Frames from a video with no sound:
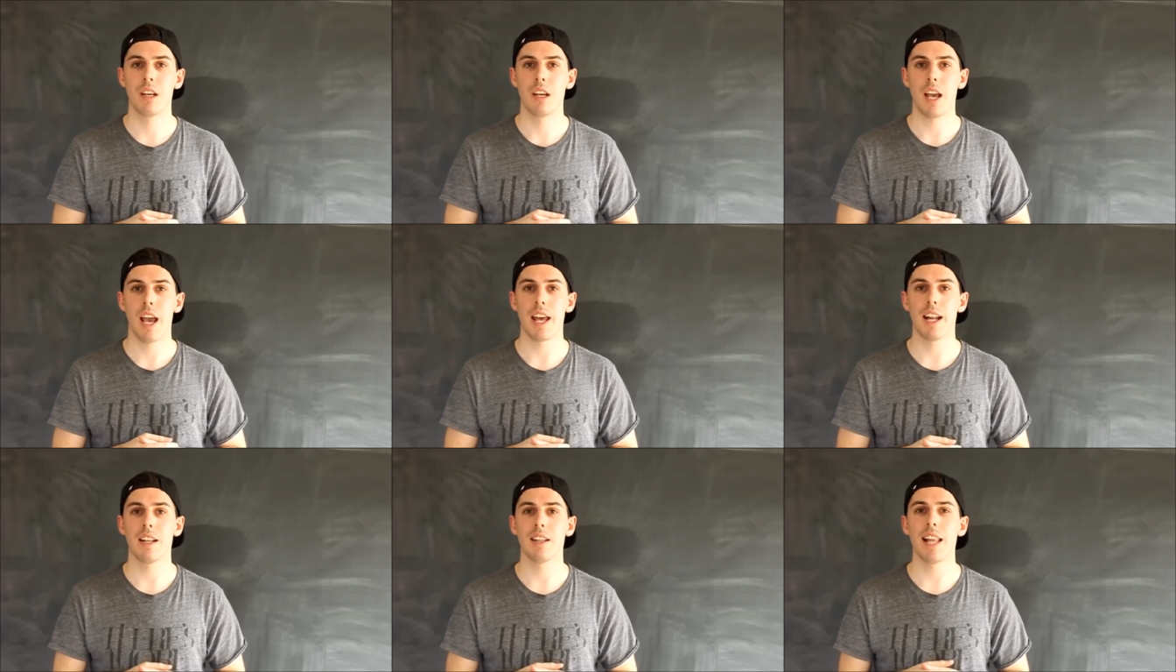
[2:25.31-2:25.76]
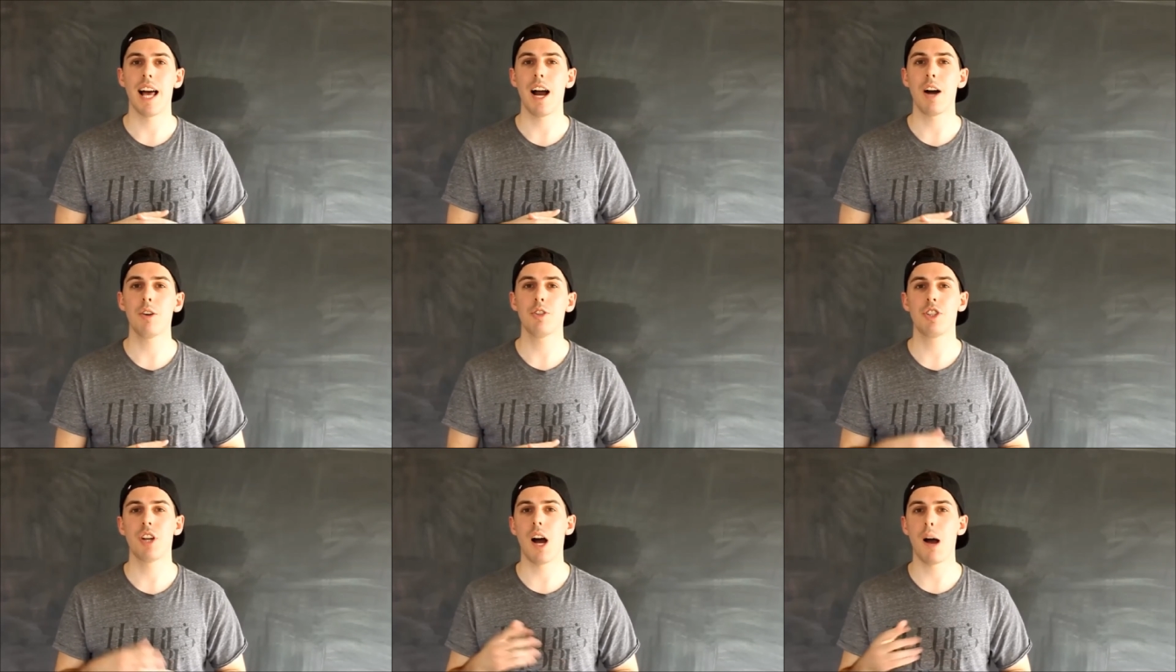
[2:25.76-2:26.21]
and
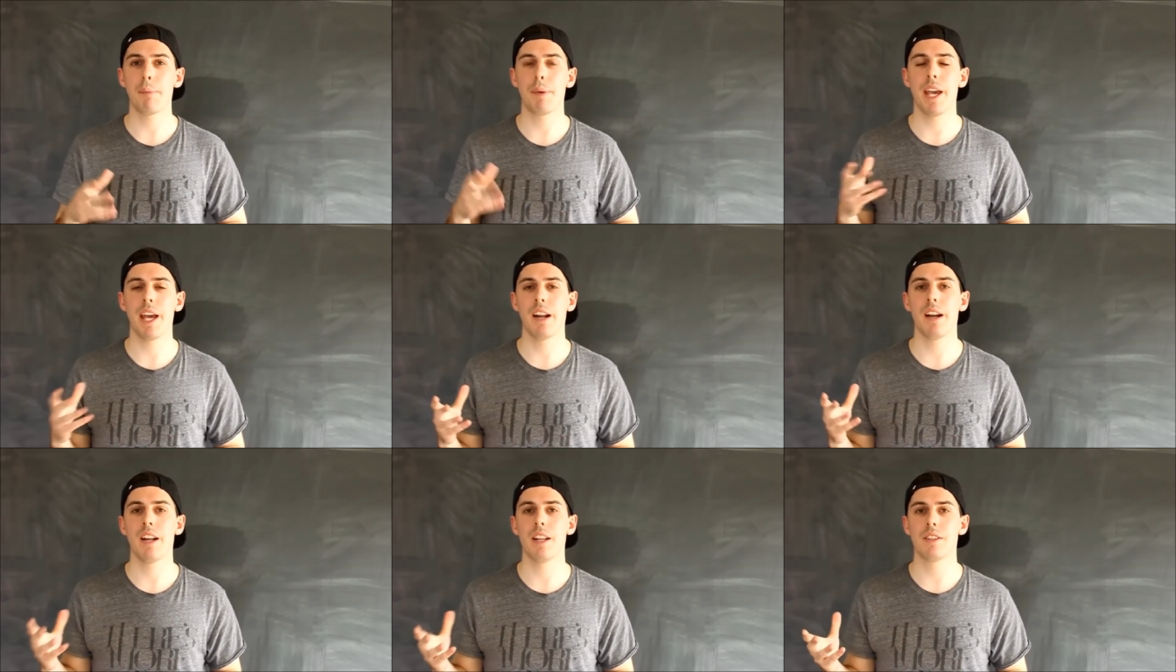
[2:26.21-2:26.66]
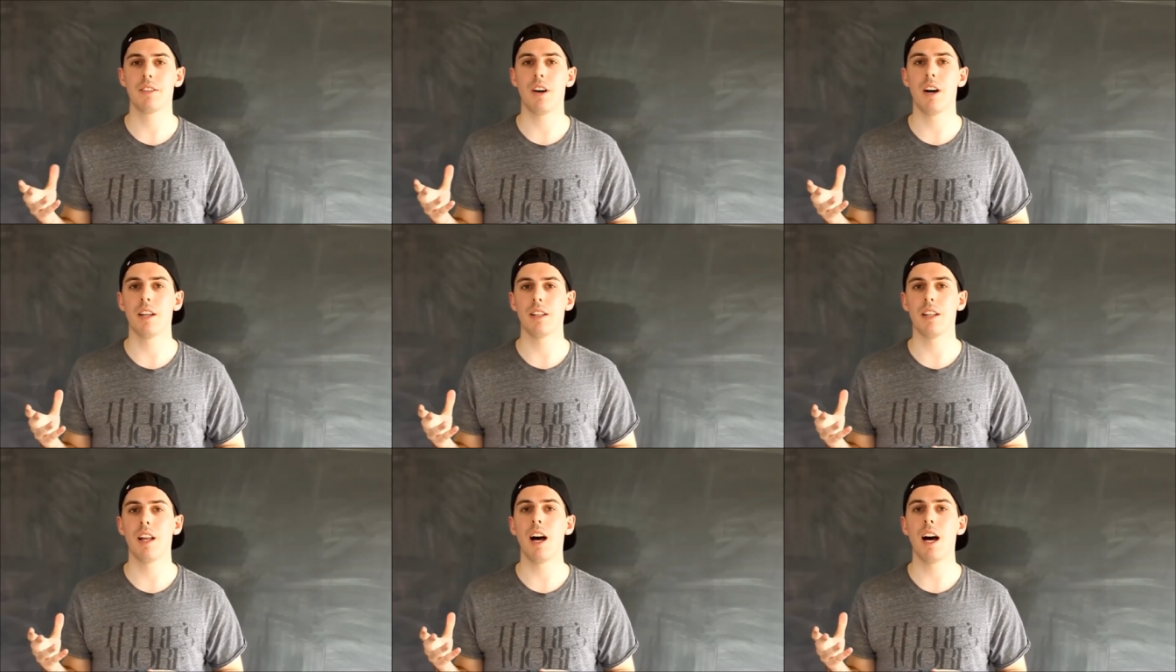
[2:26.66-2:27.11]
allow job candidates
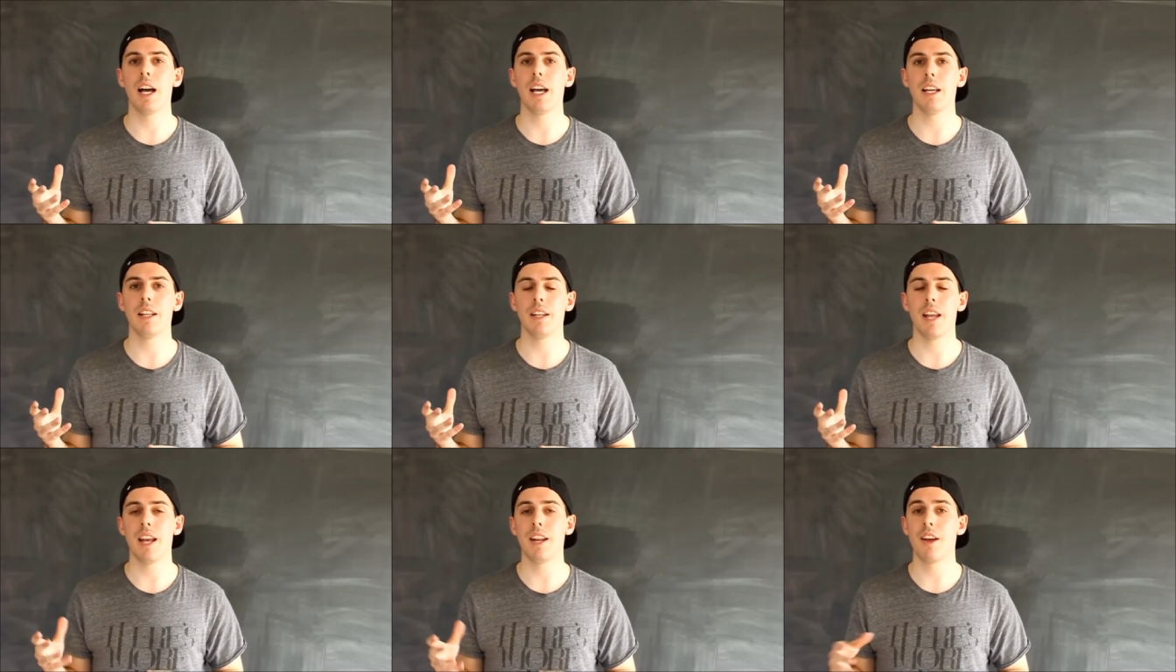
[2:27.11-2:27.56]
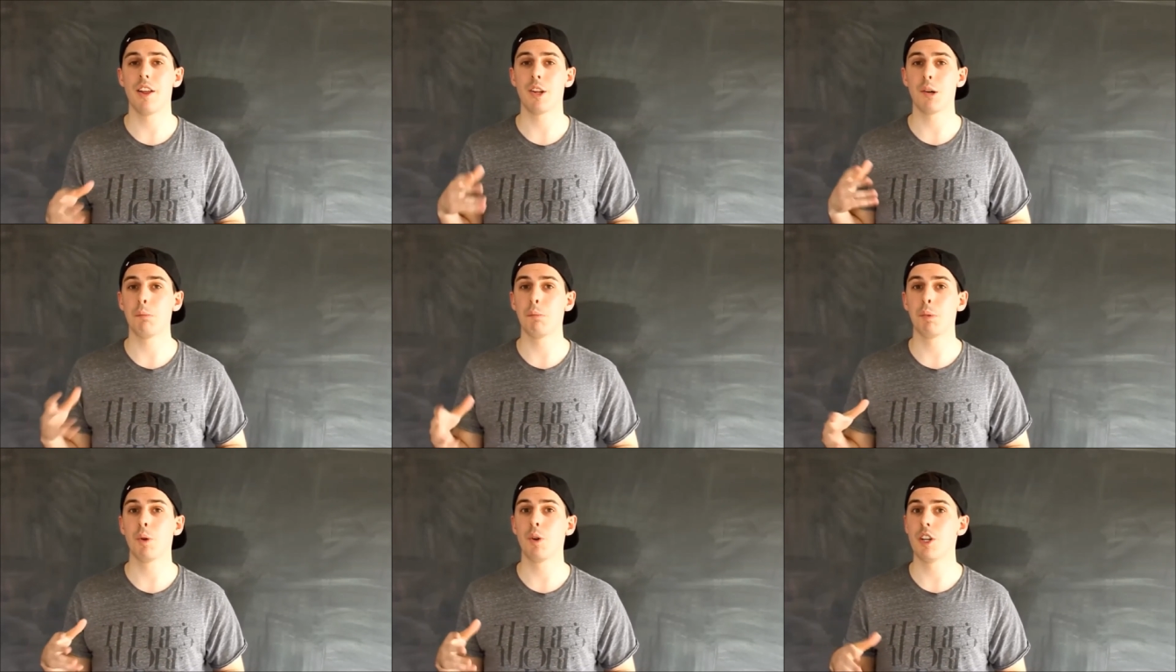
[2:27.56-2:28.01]
online and other
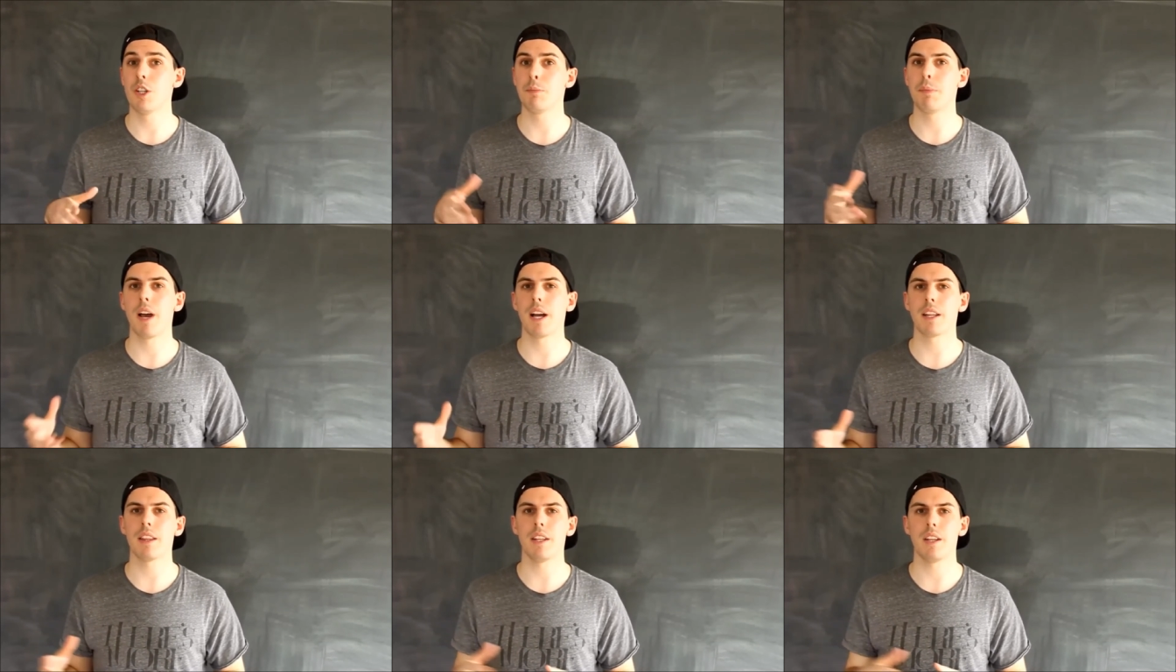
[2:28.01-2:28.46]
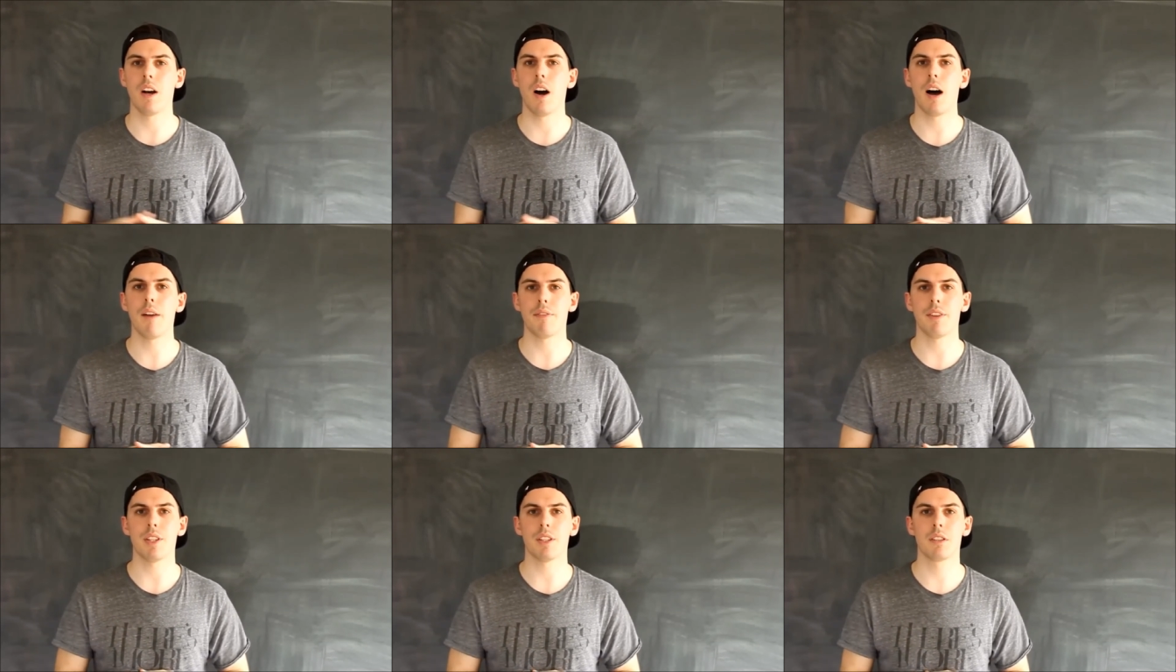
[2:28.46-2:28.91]
employees back at the
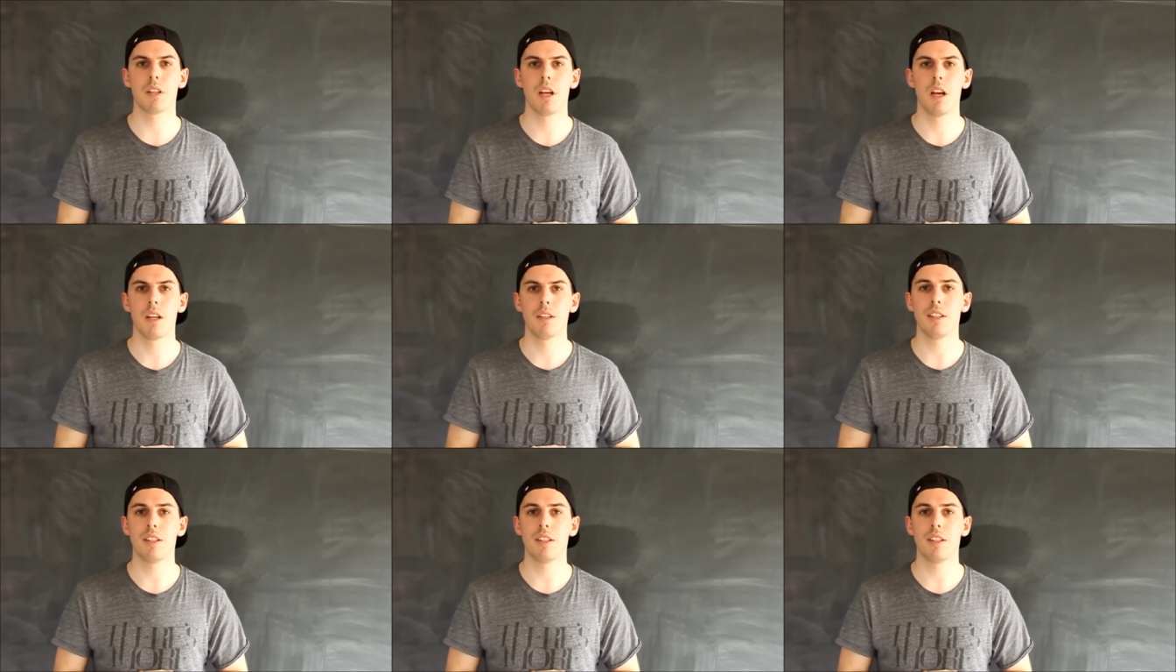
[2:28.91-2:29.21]
office